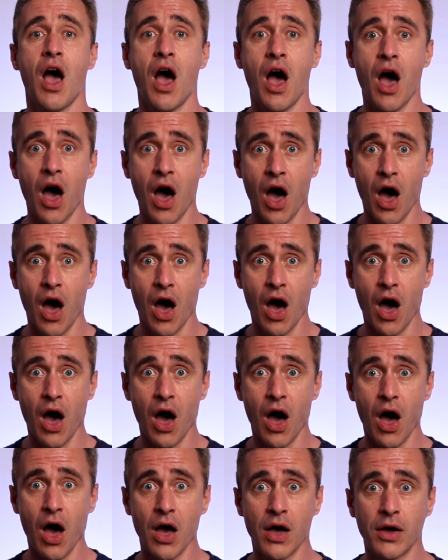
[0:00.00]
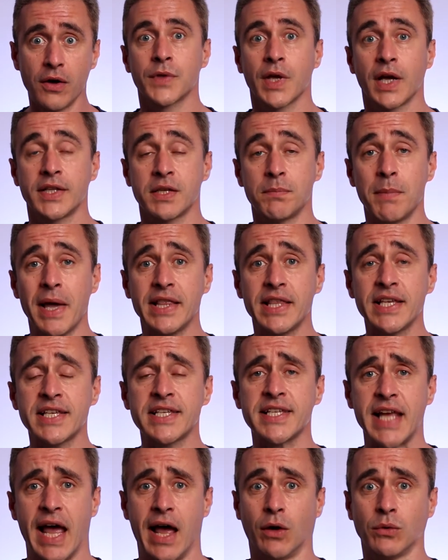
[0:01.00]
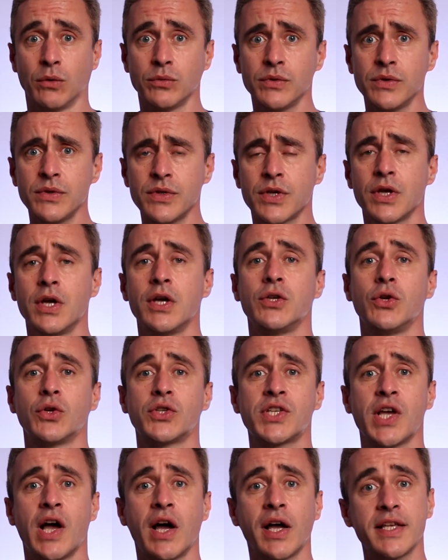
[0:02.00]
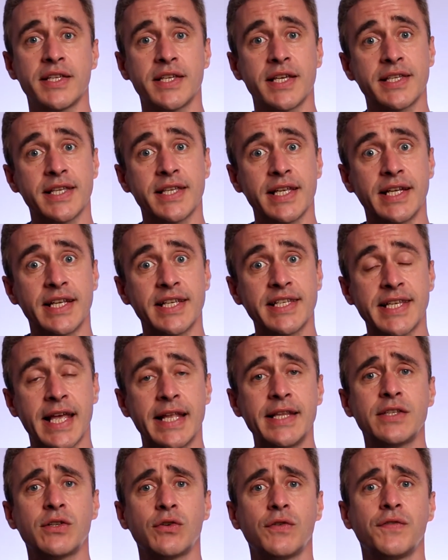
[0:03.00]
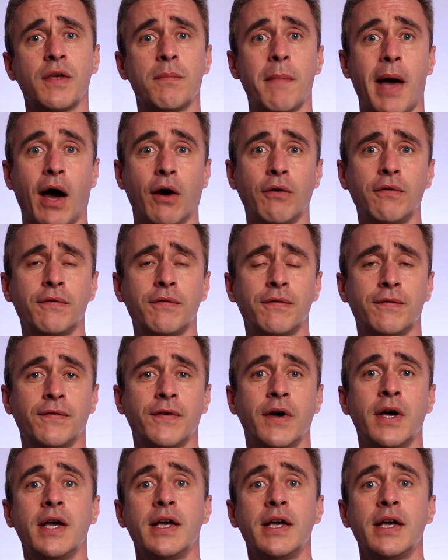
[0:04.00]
And to make this sound, your tongue is just in the center of the mouth.